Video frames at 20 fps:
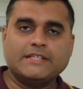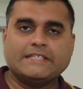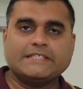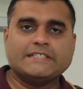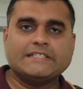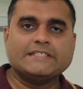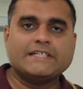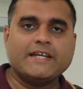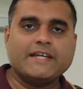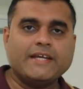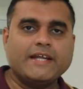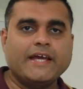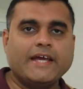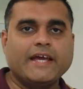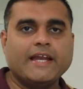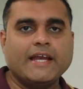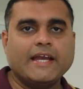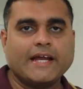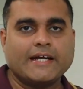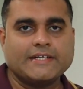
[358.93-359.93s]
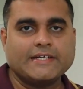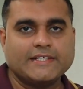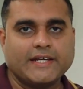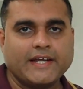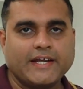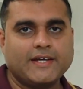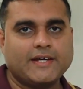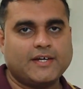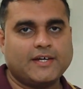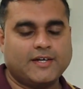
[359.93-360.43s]
This is an
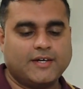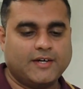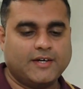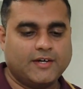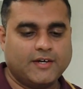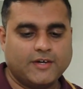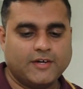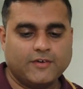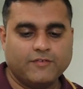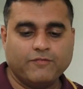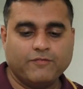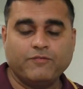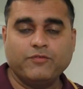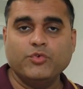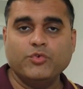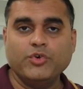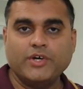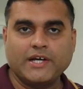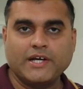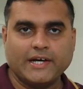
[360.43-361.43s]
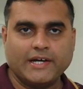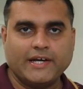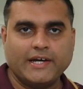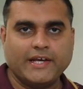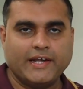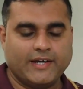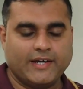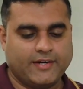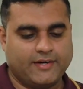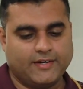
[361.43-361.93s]
electric food
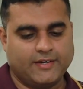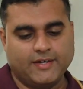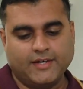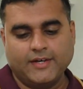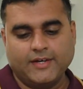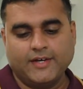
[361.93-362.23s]
container